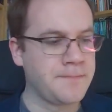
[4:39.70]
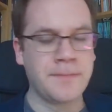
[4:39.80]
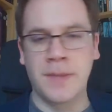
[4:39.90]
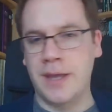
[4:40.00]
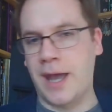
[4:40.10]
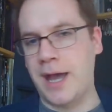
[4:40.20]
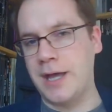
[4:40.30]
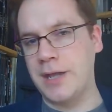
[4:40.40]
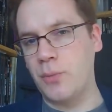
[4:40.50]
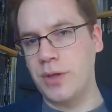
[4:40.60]

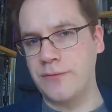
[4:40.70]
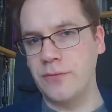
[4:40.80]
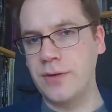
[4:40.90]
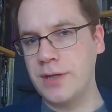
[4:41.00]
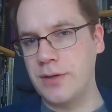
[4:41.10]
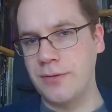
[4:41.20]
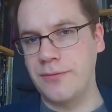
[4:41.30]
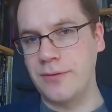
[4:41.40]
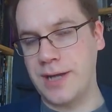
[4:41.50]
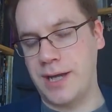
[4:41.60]
And we have already gone through
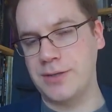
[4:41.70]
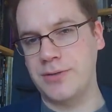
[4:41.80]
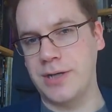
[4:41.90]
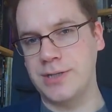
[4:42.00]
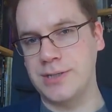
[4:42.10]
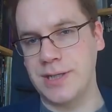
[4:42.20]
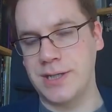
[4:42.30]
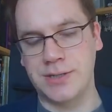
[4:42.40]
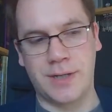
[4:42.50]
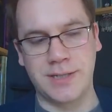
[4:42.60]
a character creation
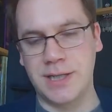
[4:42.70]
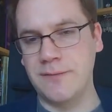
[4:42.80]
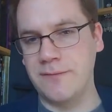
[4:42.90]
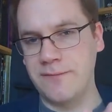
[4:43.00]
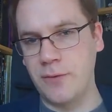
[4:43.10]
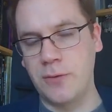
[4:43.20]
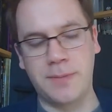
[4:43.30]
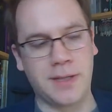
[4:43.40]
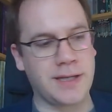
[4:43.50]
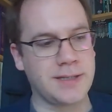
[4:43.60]
session, myself and four
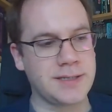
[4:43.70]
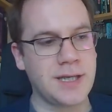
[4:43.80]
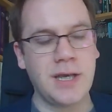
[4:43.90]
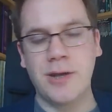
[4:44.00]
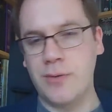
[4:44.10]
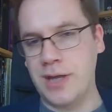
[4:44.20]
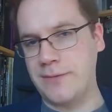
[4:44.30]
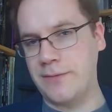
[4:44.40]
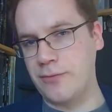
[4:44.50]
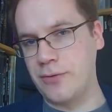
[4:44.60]
players. We have a
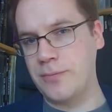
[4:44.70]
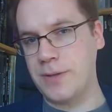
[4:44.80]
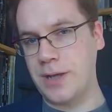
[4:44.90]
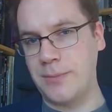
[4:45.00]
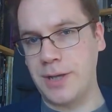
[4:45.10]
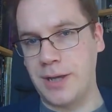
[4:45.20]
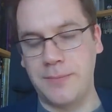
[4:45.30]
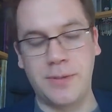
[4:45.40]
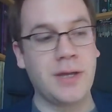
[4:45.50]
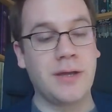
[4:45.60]
group coming up
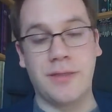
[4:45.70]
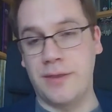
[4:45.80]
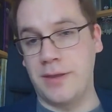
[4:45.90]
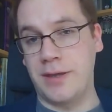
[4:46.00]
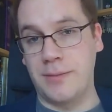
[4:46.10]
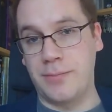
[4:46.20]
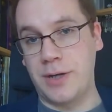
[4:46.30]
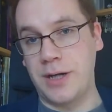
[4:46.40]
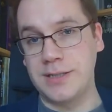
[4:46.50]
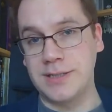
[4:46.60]
that
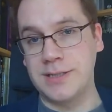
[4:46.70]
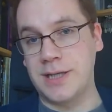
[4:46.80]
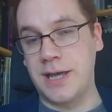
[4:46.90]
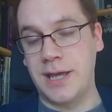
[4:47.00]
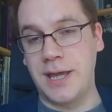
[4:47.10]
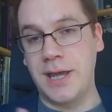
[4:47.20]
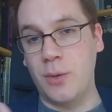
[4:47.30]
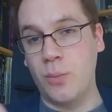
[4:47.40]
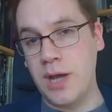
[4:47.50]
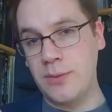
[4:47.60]
comprises a
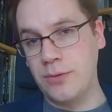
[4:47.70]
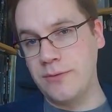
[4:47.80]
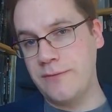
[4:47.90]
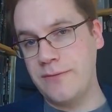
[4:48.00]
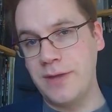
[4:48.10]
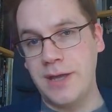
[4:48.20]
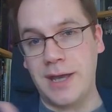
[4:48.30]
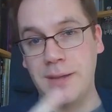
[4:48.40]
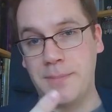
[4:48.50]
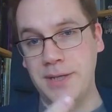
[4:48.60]
werewolf,
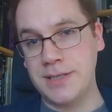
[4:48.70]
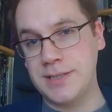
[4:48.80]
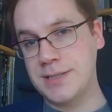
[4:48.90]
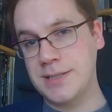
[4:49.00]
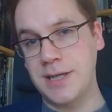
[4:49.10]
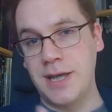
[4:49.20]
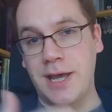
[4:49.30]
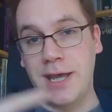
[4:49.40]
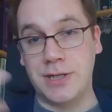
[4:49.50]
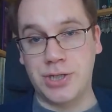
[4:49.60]
a beast,
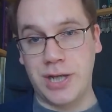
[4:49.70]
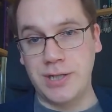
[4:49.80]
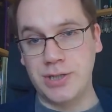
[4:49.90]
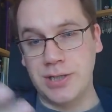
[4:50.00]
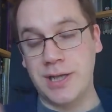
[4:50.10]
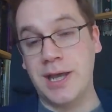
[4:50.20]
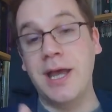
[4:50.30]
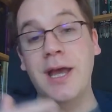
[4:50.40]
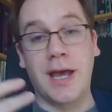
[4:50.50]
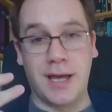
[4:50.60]
a changeling,
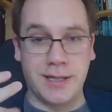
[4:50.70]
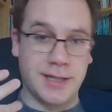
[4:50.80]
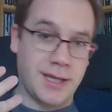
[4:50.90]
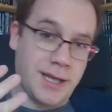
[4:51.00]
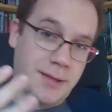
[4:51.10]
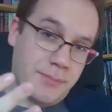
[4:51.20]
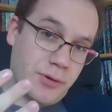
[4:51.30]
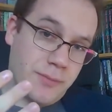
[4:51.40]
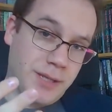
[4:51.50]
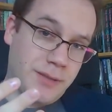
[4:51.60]
and a
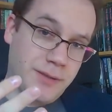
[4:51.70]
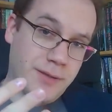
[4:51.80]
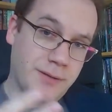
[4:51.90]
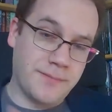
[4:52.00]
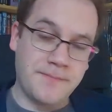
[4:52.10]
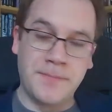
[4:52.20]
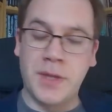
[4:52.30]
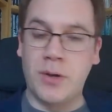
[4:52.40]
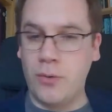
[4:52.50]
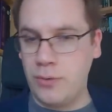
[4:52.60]
Promethean,
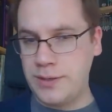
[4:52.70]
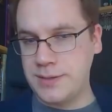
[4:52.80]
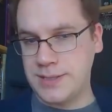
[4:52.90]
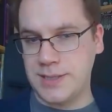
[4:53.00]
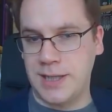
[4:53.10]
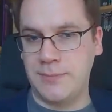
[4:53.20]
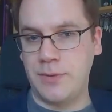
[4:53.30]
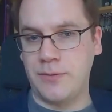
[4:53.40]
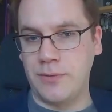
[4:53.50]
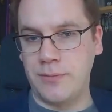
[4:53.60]
all in the same
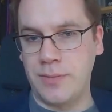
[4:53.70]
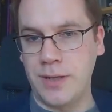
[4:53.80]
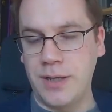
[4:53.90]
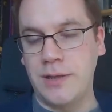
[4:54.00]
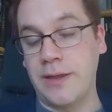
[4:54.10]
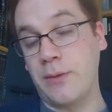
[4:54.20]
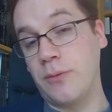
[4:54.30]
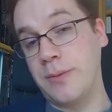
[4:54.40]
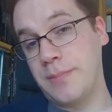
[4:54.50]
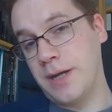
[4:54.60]
group. They will
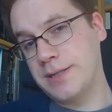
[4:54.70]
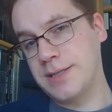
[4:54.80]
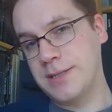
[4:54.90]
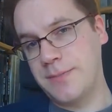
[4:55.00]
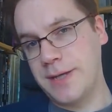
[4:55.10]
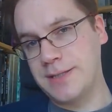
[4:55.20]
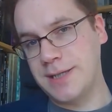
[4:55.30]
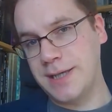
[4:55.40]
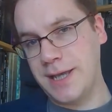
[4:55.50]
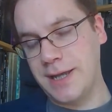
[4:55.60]
be
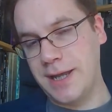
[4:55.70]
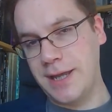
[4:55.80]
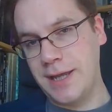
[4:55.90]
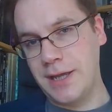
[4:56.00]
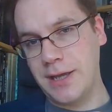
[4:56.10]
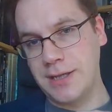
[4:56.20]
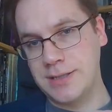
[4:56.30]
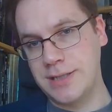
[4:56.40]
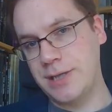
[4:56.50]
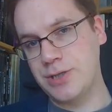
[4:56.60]
participating in a
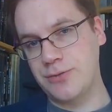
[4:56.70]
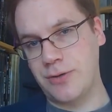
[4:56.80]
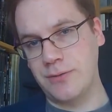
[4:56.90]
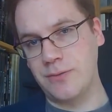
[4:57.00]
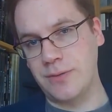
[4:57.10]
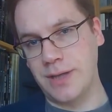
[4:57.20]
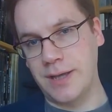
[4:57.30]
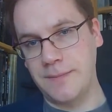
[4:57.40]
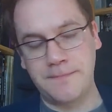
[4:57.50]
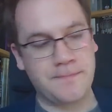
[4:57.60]
Contagion Chronicle
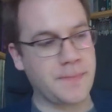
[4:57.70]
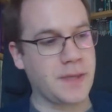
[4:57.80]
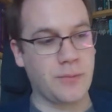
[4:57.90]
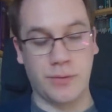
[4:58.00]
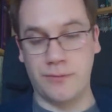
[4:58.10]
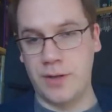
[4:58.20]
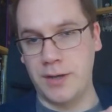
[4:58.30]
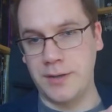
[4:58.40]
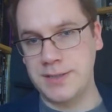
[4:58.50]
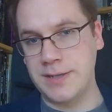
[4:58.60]
game We'll
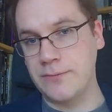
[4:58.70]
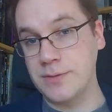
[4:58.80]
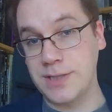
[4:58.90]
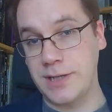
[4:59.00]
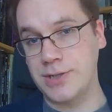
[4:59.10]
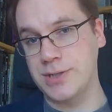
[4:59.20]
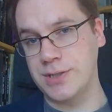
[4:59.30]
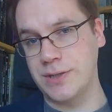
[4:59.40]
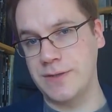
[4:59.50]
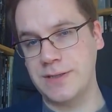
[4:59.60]
run several sessions
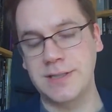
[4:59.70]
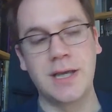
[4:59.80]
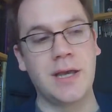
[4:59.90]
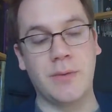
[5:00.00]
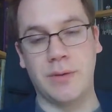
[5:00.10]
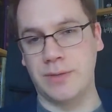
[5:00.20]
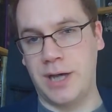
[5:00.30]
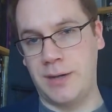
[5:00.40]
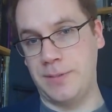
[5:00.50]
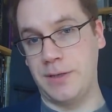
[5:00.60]
of it. We will
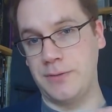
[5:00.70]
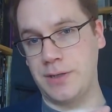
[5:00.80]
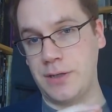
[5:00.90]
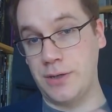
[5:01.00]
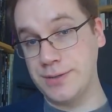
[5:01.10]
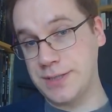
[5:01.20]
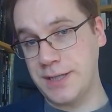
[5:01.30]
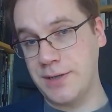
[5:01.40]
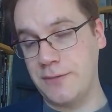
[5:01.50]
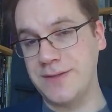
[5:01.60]
upload
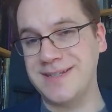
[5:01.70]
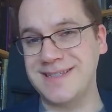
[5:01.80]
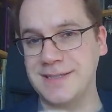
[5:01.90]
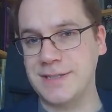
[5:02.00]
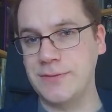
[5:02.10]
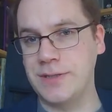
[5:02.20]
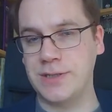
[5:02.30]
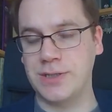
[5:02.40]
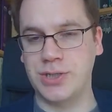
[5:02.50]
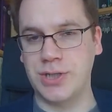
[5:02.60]
content of it to
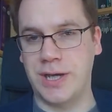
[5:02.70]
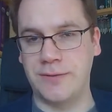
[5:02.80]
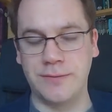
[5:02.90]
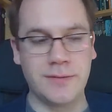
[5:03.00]
this channel,